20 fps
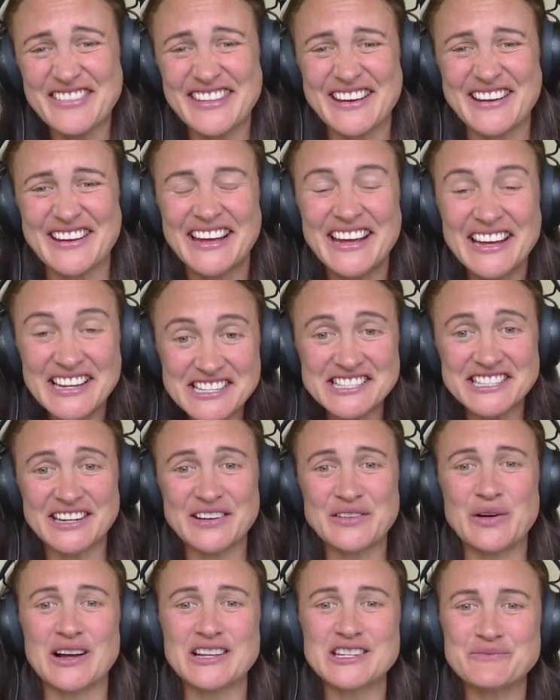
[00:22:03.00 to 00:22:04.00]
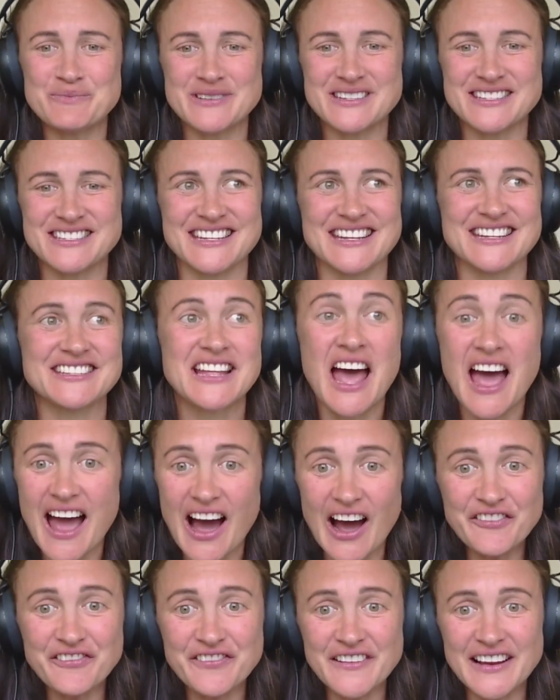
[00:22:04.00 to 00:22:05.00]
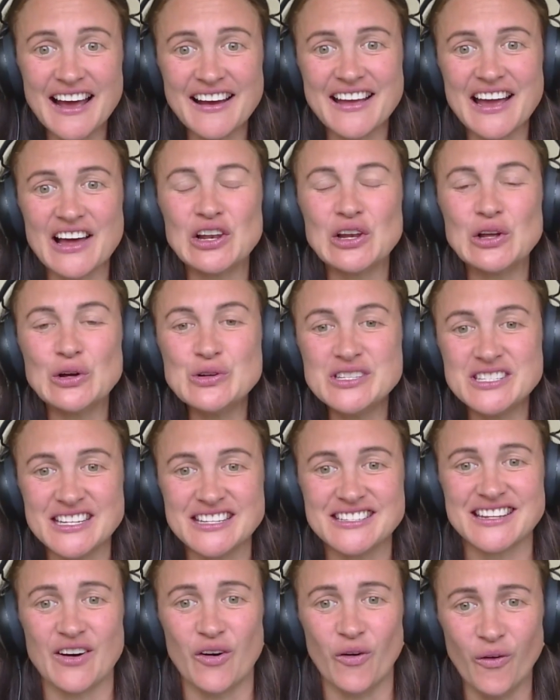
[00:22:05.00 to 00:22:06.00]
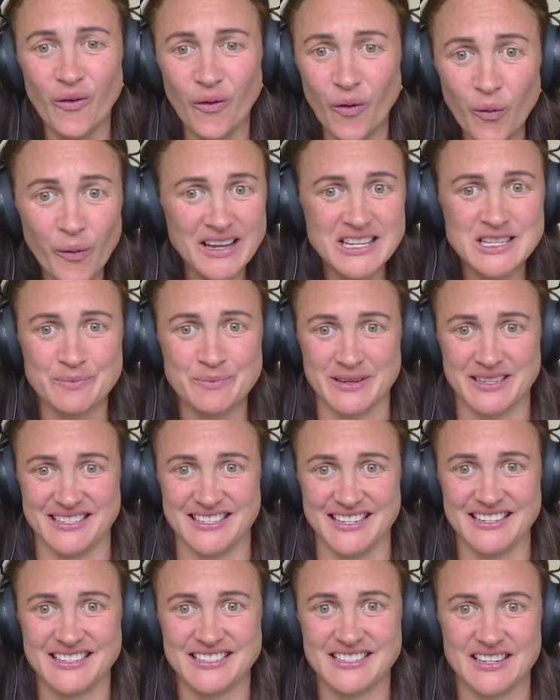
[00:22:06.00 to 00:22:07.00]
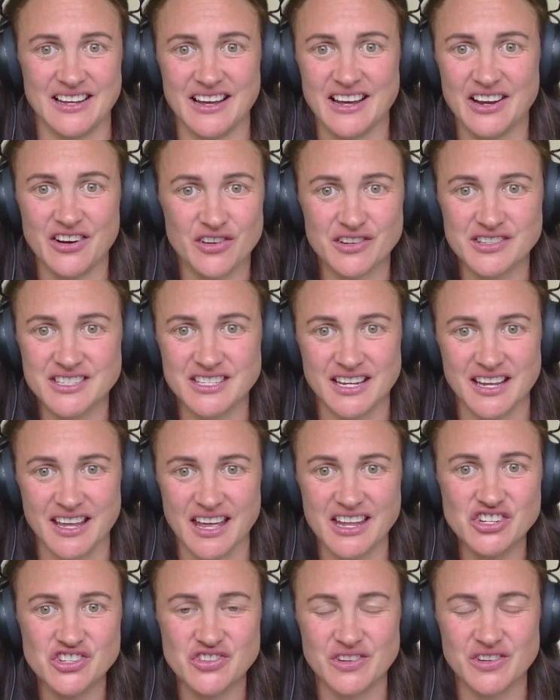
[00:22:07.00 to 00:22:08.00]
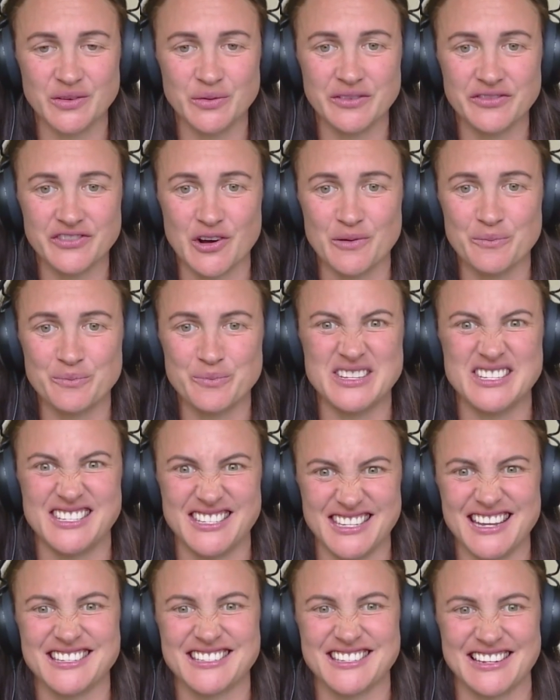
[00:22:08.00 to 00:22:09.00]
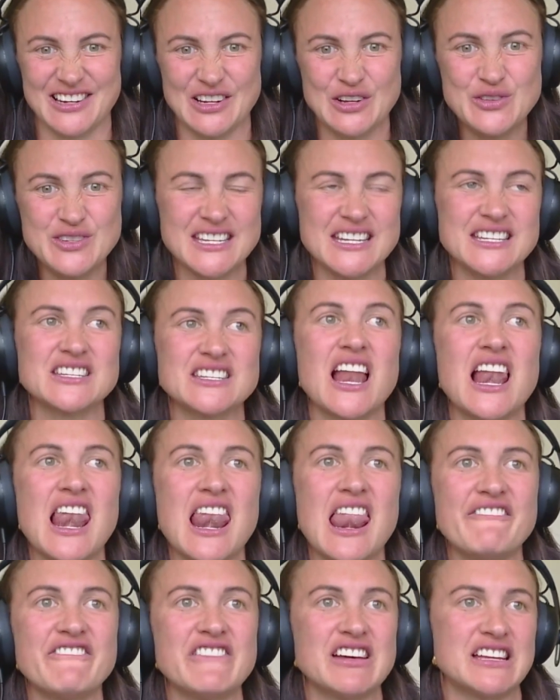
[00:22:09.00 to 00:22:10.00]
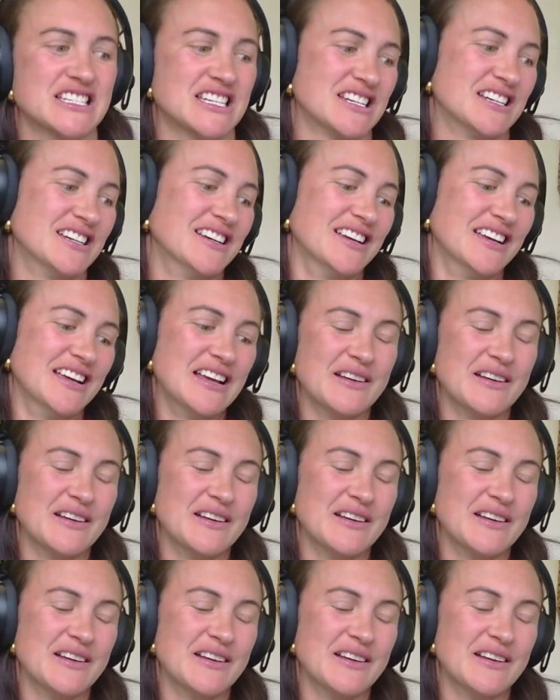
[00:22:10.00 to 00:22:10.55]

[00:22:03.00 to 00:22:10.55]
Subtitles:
that. She was possessed. I feel like our Lucy's are always possessed, like across the country. We've got possessed Lucy's. I love it.